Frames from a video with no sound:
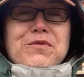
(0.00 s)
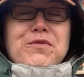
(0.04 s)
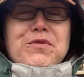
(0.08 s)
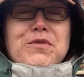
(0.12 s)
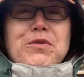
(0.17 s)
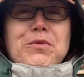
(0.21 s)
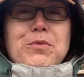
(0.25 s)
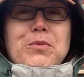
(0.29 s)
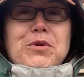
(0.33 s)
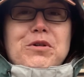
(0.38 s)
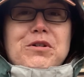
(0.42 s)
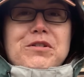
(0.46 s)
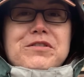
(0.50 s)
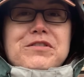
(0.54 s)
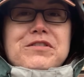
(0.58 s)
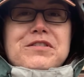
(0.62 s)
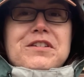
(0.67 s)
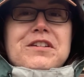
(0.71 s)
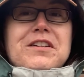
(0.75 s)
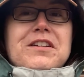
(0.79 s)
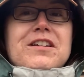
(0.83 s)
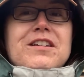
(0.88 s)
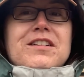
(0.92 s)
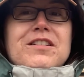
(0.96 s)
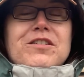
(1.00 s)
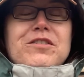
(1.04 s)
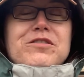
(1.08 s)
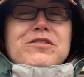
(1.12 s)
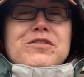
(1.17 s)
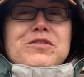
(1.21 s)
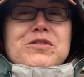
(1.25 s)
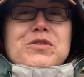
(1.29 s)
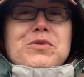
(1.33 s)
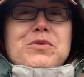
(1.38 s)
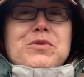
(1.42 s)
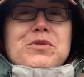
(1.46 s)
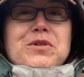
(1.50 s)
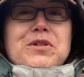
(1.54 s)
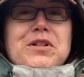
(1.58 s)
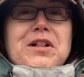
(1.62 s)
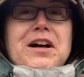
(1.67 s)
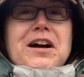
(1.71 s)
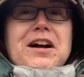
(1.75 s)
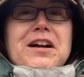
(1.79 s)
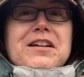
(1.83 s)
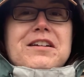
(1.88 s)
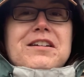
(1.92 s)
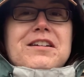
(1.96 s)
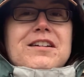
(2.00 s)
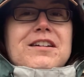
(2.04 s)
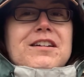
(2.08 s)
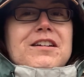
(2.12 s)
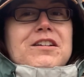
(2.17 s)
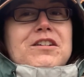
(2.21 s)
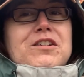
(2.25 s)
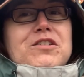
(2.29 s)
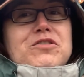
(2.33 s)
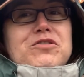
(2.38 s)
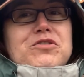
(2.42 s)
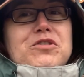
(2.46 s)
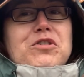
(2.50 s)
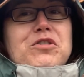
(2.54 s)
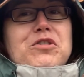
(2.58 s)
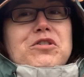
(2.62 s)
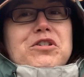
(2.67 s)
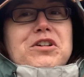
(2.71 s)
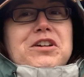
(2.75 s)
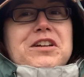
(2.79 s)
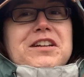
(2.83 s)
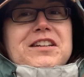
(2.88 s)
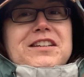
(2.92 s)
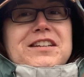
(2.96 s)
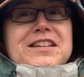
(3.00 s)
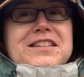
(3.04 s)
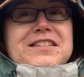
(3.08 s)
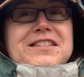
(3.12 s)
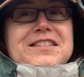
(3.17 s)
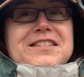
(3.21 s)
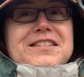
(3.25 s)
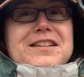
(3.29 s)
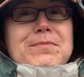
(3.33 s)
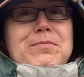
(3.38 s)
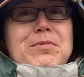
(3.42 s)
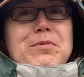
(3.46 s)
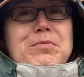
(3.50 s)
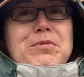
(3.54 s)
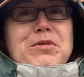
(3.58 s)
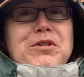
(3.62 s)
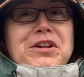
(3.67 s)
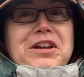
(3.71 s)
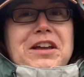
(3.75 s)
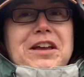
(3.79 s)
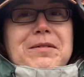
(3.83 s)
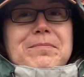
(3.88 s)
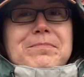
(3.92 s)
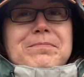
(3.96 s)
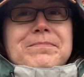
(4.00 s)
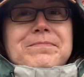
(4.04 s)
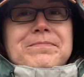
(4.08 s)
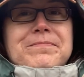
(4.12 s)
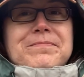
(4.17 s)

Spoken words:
for the world's largest cuckoo clock. Sugarcreek needs to step up their game.